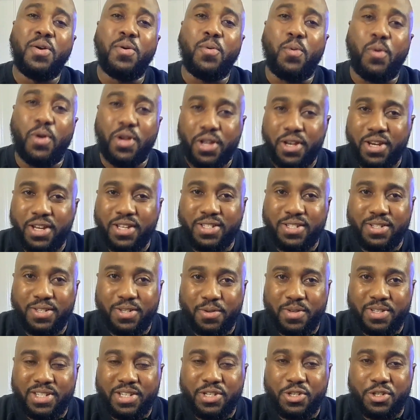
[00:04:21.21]
What you need to
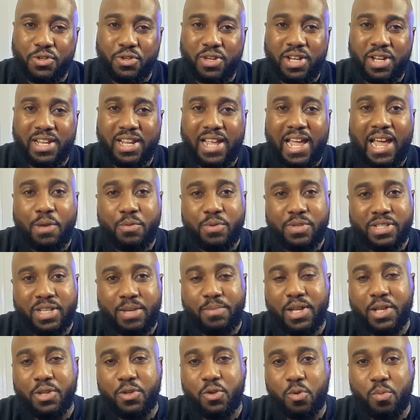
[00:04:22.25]
do is ensure that the aquascape
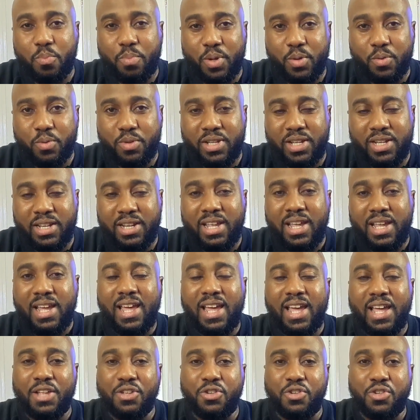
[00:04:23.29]
that you're building
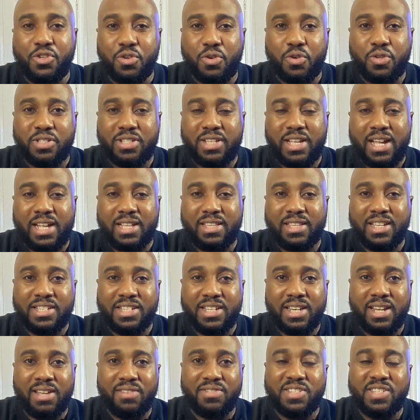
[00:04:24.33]
ensures that there's
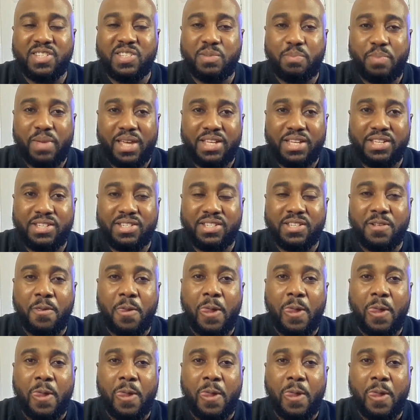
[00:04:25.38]
enough space